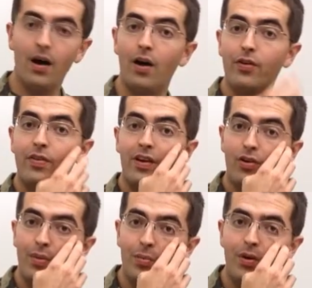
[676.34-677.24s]
other thing to
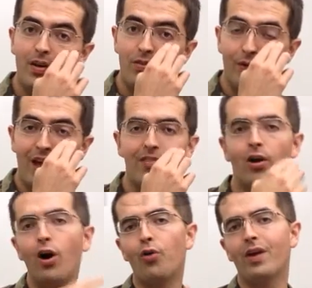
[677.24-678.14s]
remember is we have an
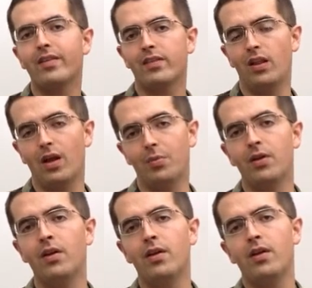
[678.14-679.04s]
All Ranks Club.
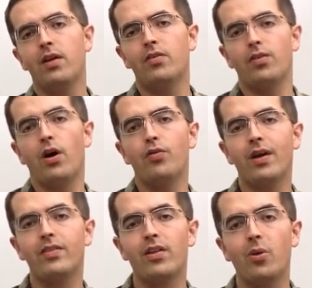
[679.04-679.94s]
So the All
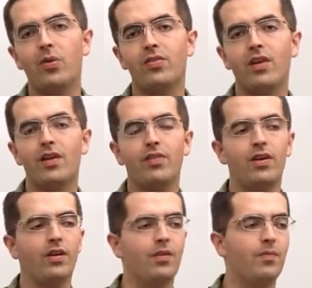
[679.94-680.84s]
Ranks Club is kind of
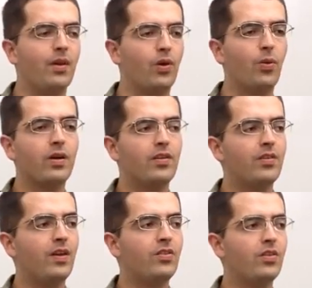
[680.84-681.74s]
an
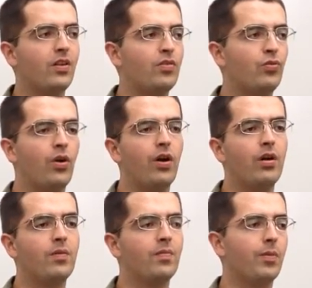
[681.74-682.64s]
organization that's
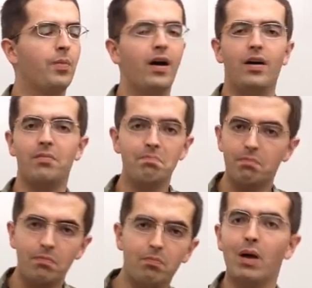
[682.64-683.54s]
run by
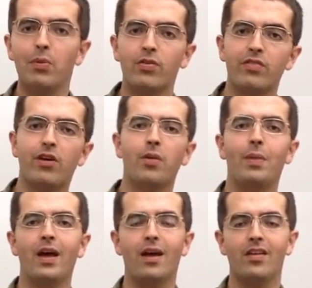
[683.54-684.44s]
members of our
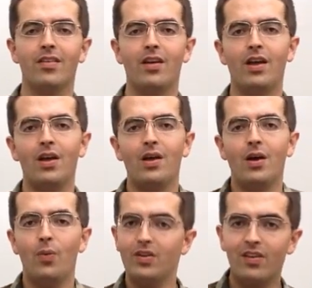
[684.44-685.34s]
band,
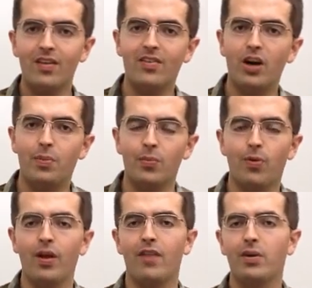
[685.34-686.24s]
which takes care of
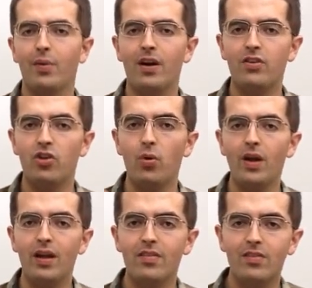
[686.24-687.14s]
people. Everybody
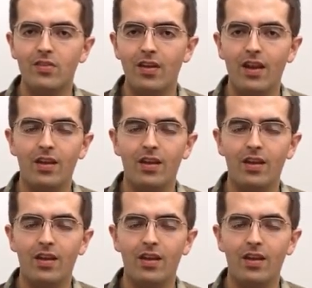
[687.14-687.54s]
donates